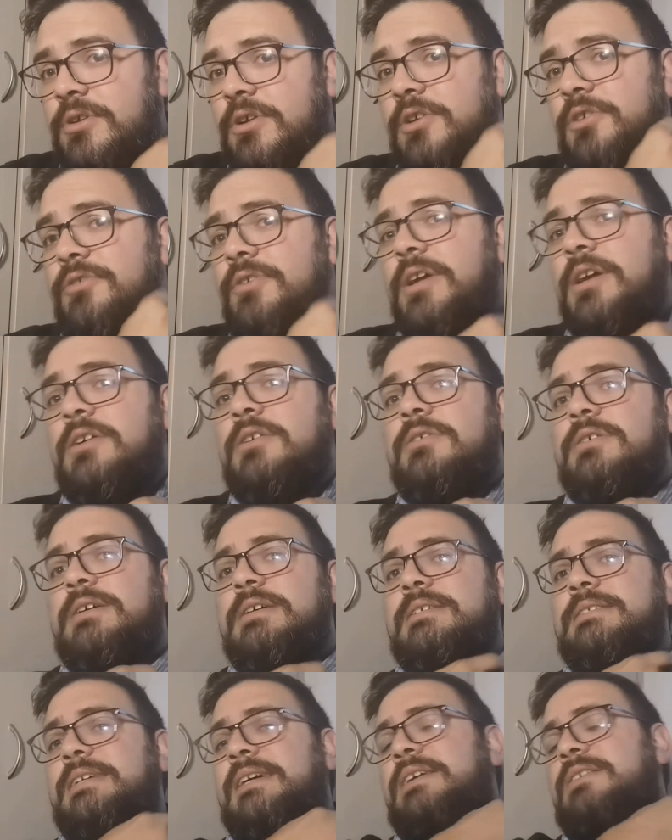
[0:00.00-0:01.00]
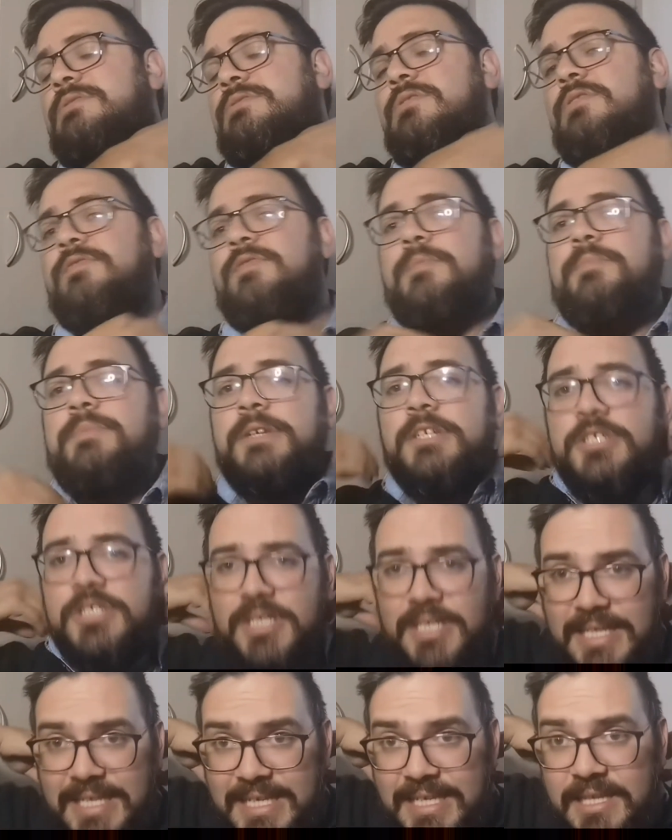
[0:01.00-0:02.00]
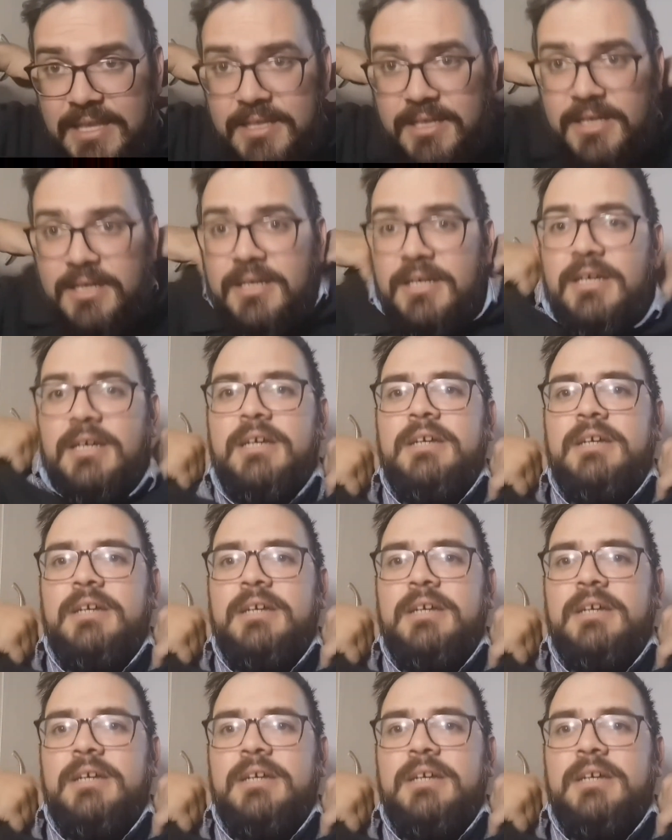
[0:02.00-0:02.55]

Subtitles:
Carrillo is out of the picture either.